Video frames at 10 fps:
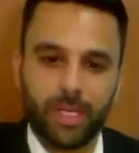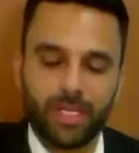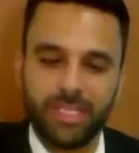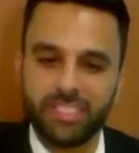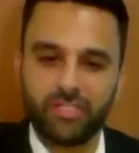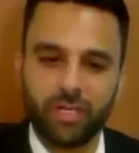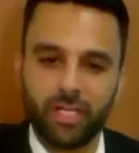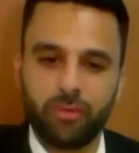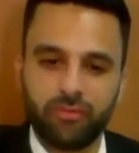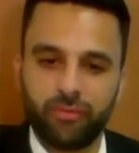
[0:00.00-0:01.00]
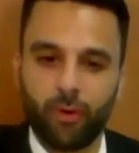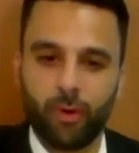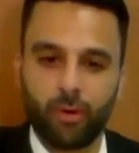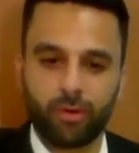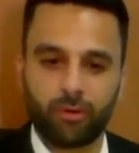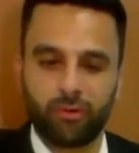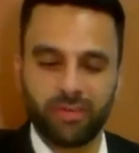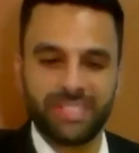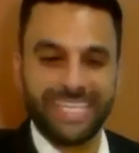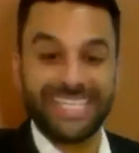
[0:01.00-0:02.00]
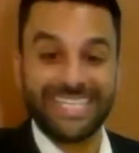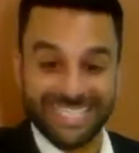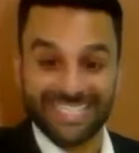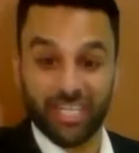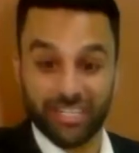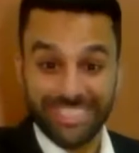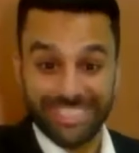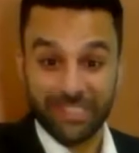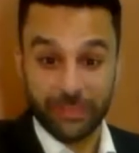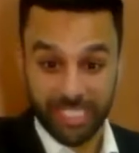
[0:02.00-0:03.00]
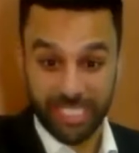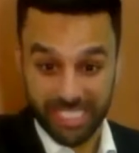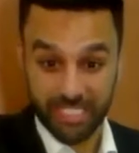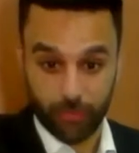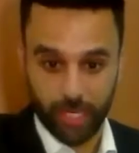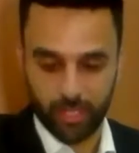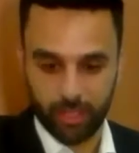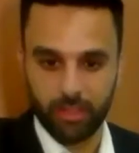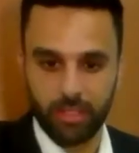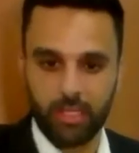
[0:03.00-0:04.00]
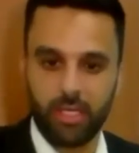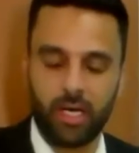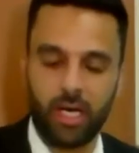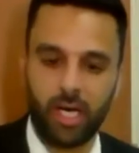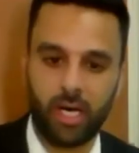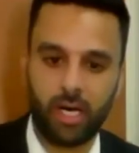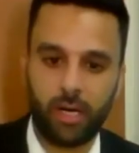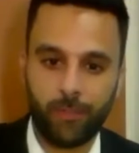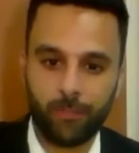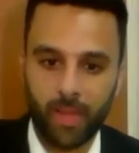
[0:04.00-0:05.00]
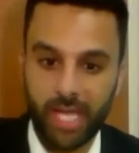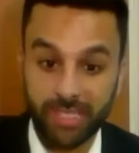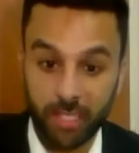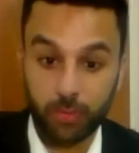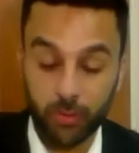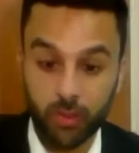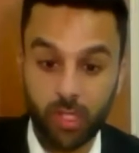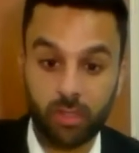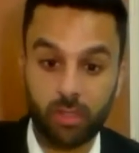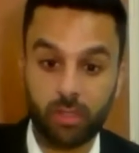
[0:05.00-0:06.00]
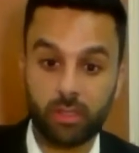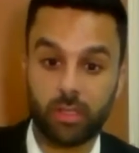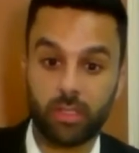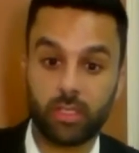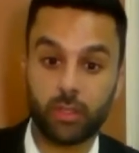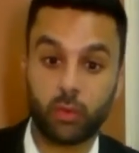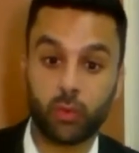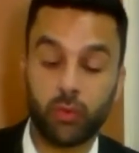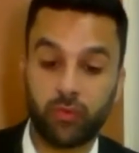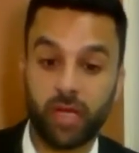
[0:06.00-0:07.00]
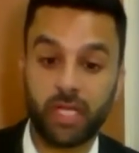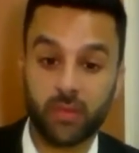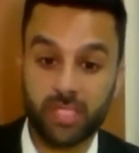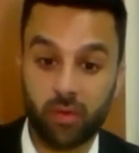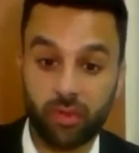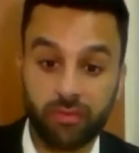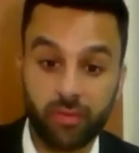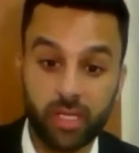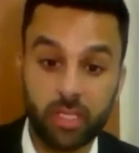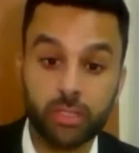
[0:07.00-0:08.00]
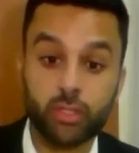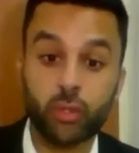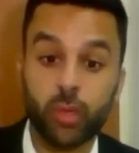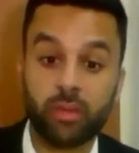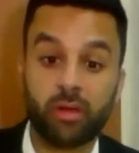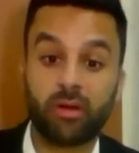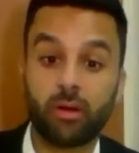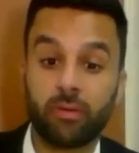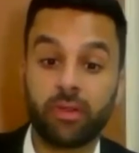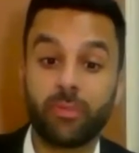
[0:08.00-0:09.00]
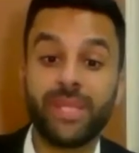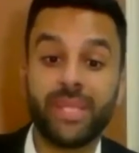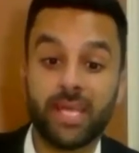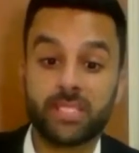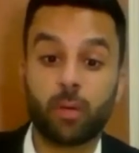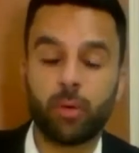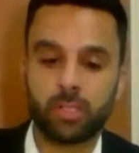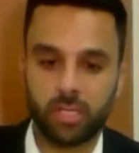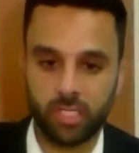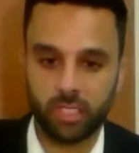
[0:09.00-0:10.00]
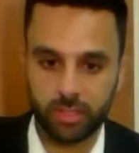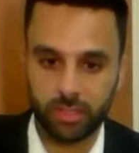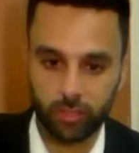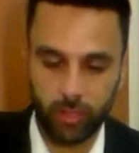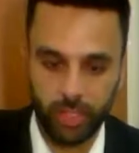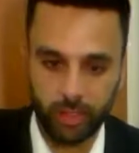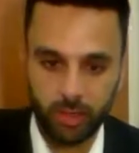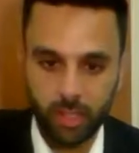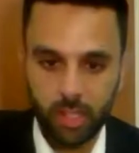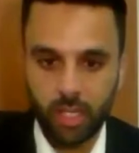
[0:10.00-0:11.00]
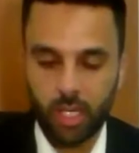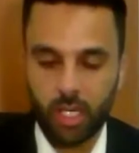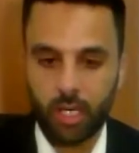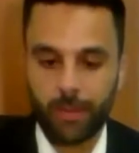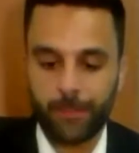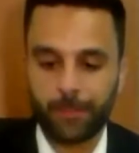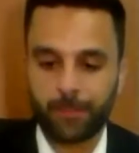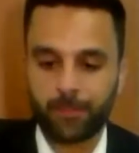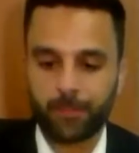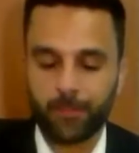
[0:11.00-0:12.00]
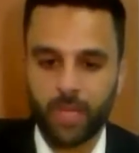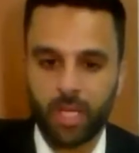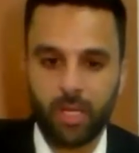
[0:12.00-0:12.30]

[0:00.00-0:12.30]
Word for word: Literally before COVID nineteen started here in Israel, um, I had the opportunity uh, to fly to South Africa during the, the BDS apartheid uh, week. Mm. Um,